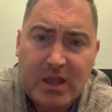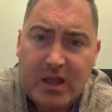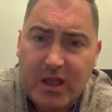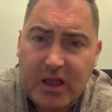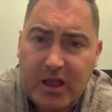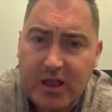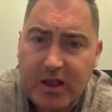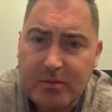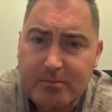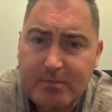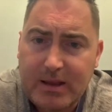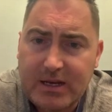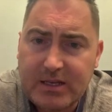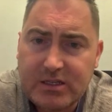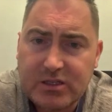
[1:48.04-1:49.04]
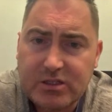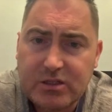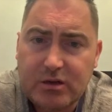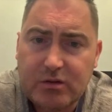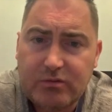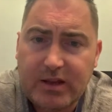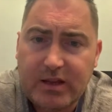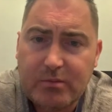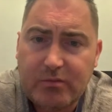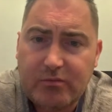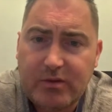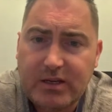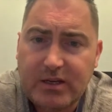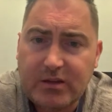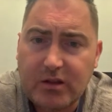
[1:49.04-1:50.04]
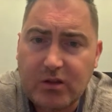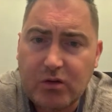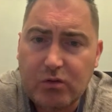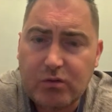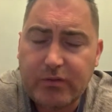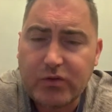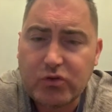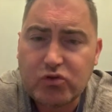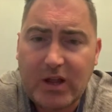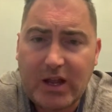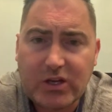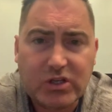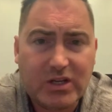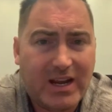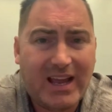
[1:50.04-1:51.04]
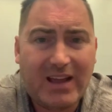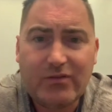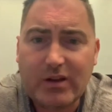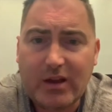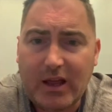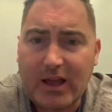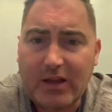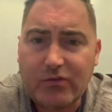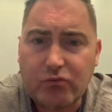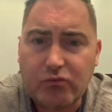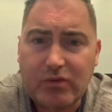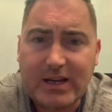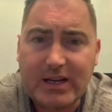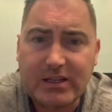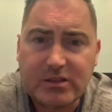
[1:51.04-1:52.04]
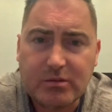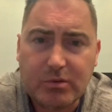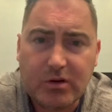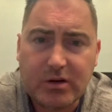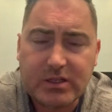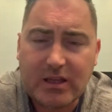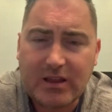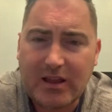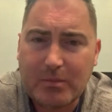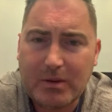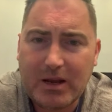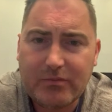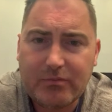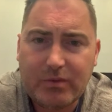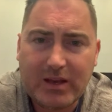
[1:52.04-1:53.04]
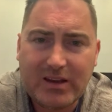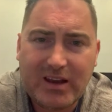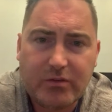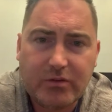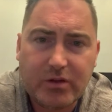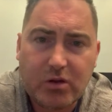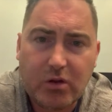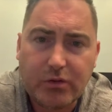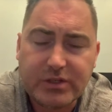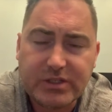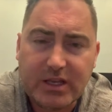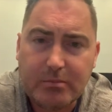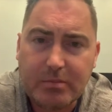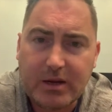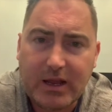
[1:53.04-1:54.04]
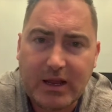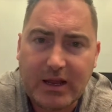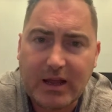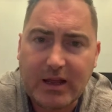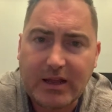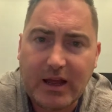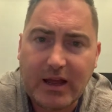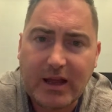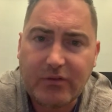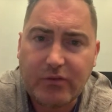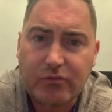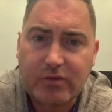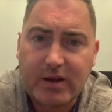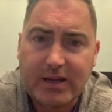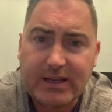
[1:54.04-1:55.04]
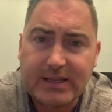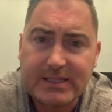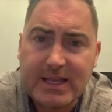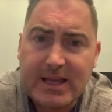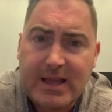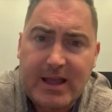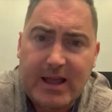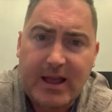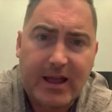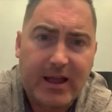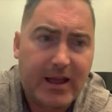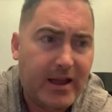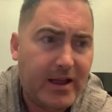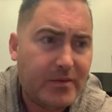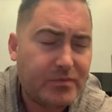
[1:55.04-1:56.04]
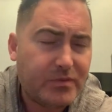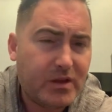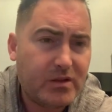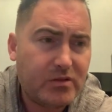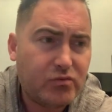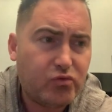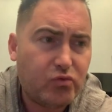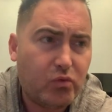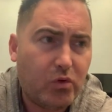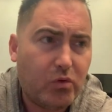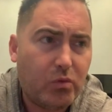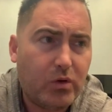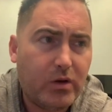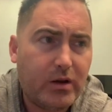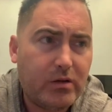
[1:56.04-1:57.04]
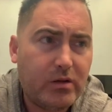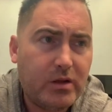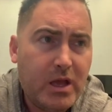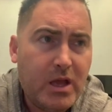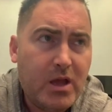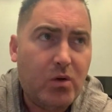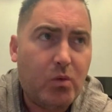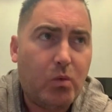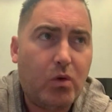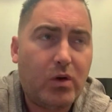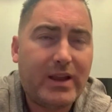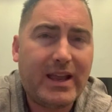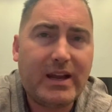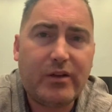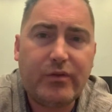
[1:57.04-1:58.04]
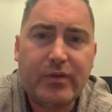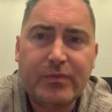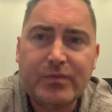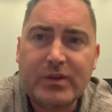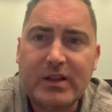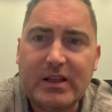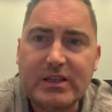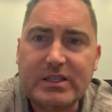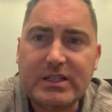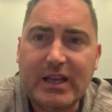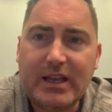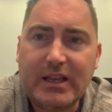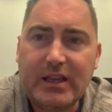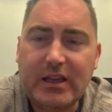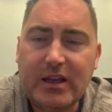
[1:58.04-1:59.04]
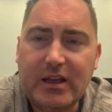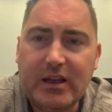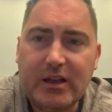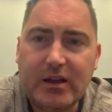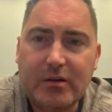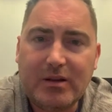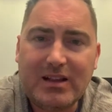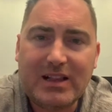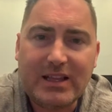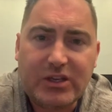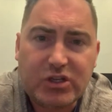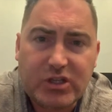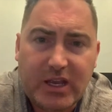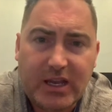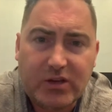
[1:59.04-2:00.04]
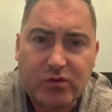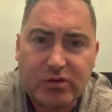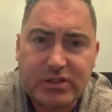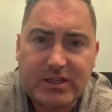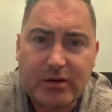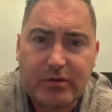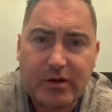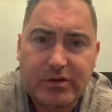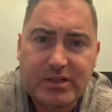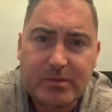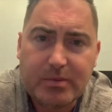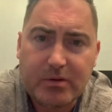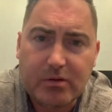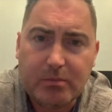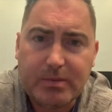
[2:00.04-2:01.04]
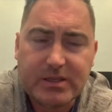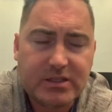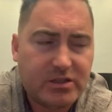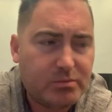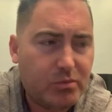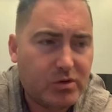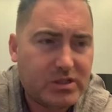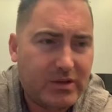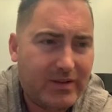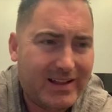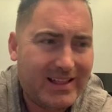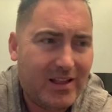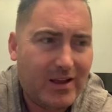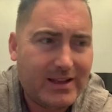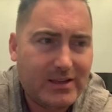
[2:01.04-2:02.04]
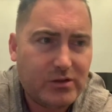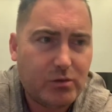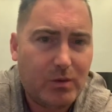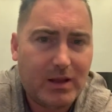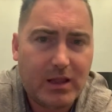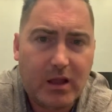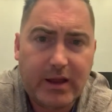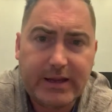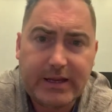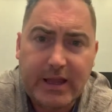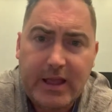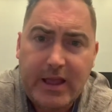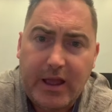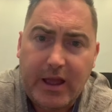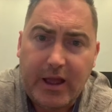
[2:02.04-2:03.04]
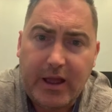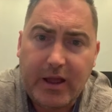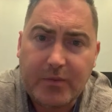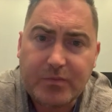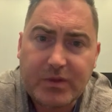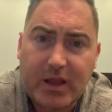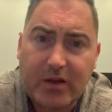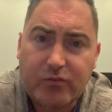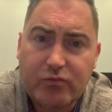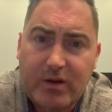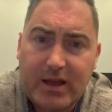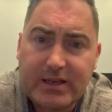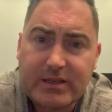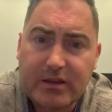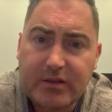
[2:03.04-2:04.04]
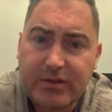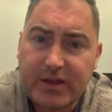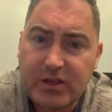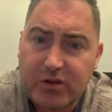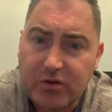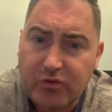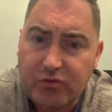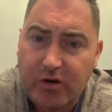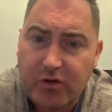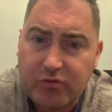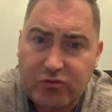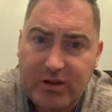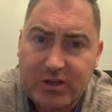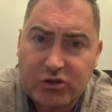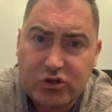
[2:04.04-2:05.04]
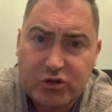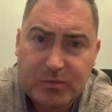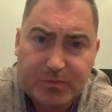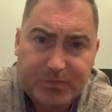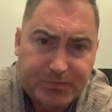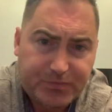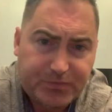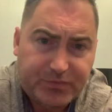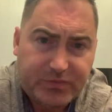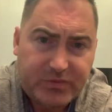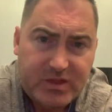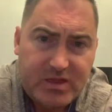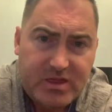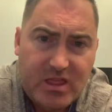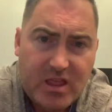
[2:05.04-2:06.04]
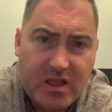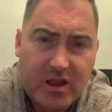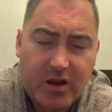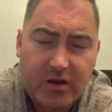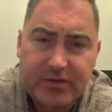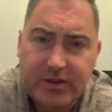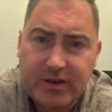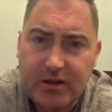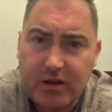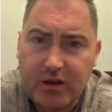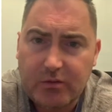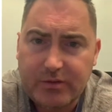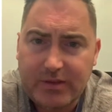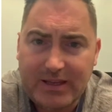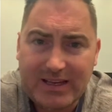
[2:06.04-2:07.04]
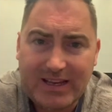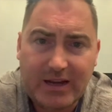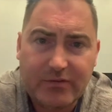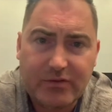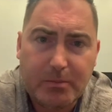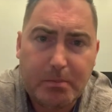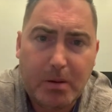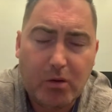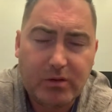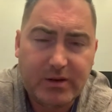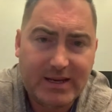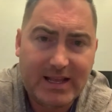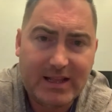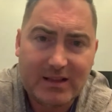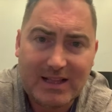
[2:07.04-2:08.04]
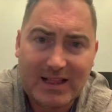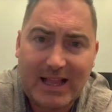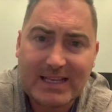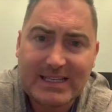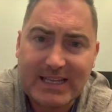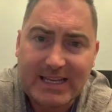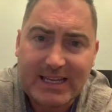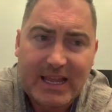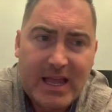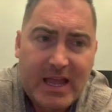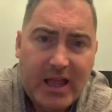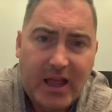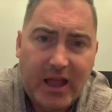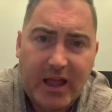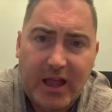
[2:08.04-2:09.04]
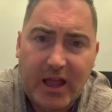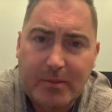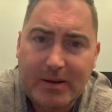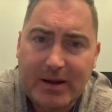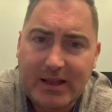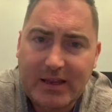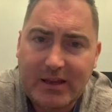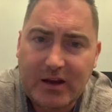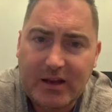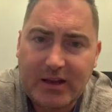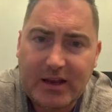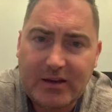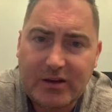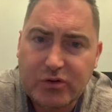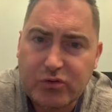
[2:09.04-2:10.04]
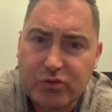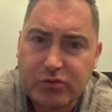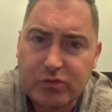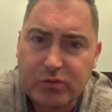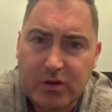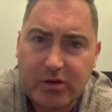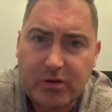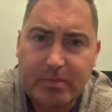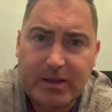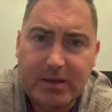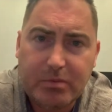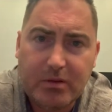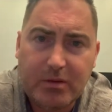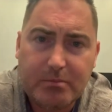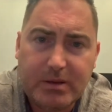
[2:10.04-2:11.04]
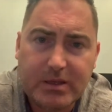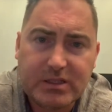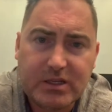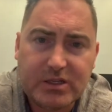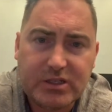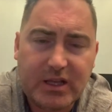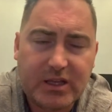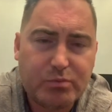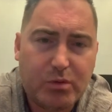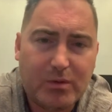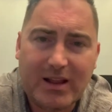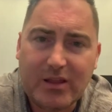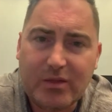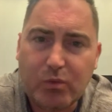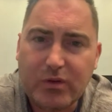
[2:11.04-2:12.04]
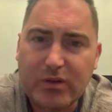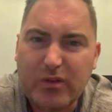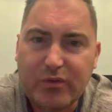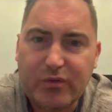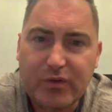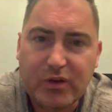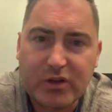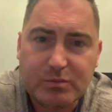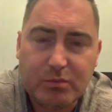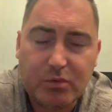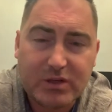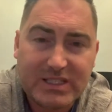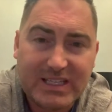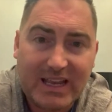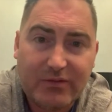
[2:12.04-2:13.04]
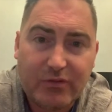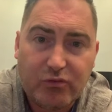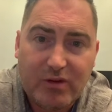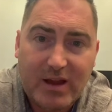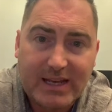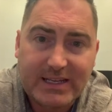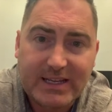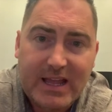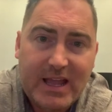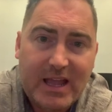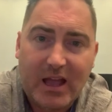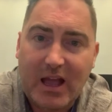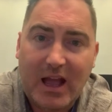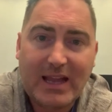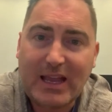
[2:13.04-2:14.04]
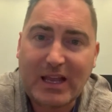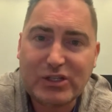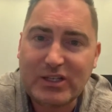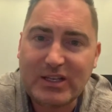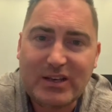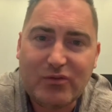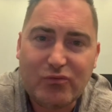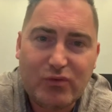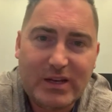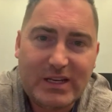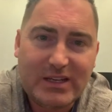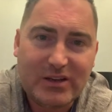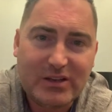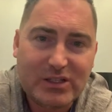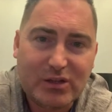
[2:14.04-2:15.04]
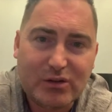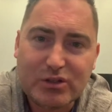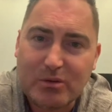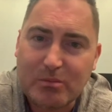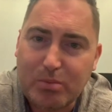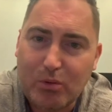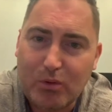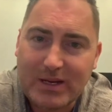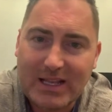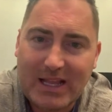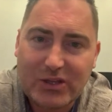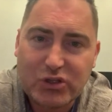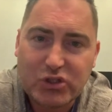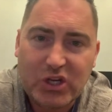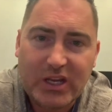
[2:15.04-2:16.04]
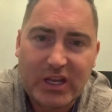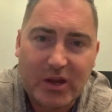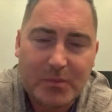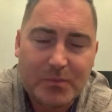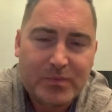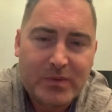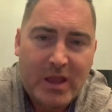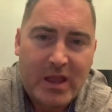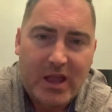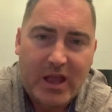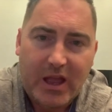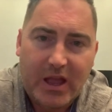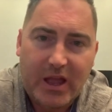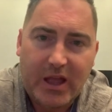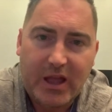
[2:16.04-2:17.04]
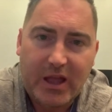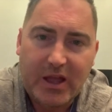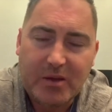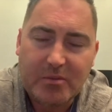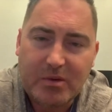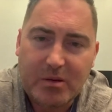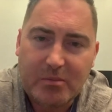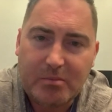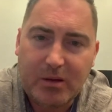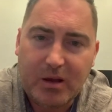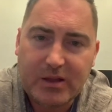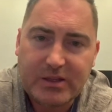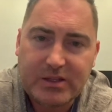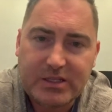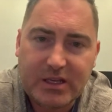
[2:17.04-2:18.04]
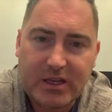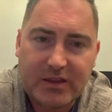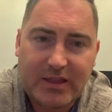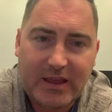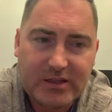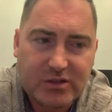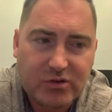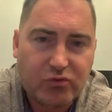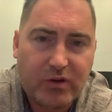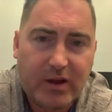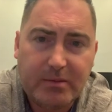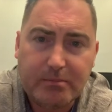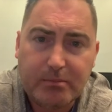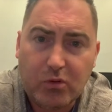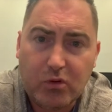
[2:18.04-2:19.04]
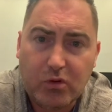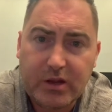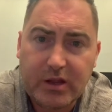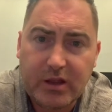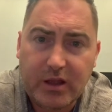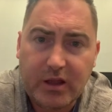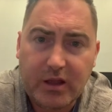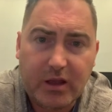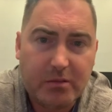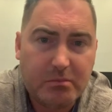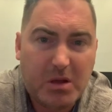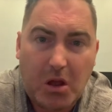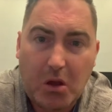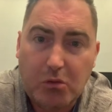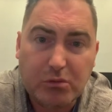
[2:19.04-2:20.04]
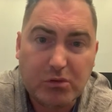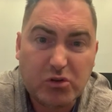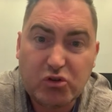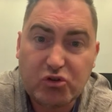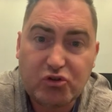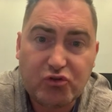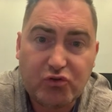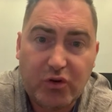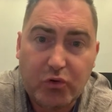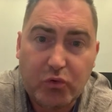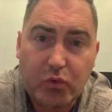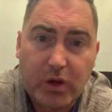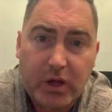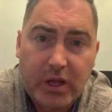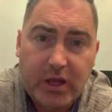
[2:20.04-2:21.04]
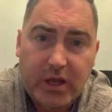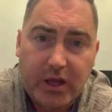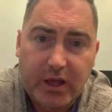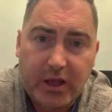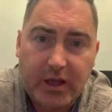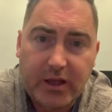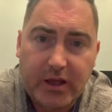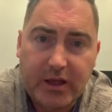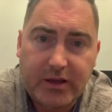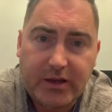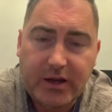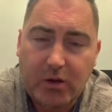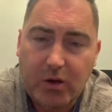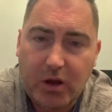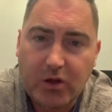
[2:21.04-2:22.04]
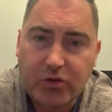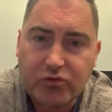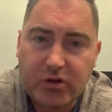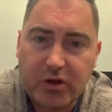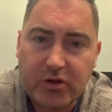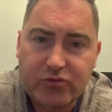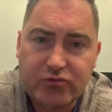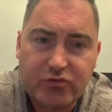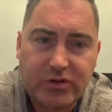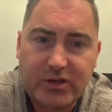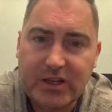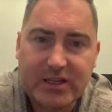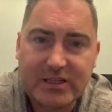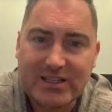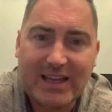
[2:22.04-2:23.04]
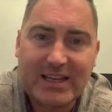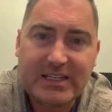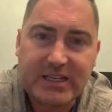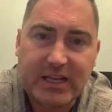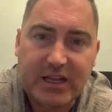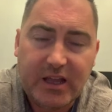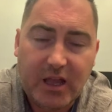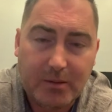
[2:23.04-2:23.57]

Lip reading: Mally says, do you recommend reading The Law of Attraction? I haven't read it, to be honest. I mean, I know the concept, but I haven't read it. What kind of, let's say, cliched or stereotypical business books have I liked? Do I like? I've read Think and Grow Rich, the kind of Napoleon Hill classic. I mean, again, you talk to a lot of people in business, and that's probably one of the first books they ever read. I actually didn't read it until some point last year. But that is a great book, holds true, 100 years later.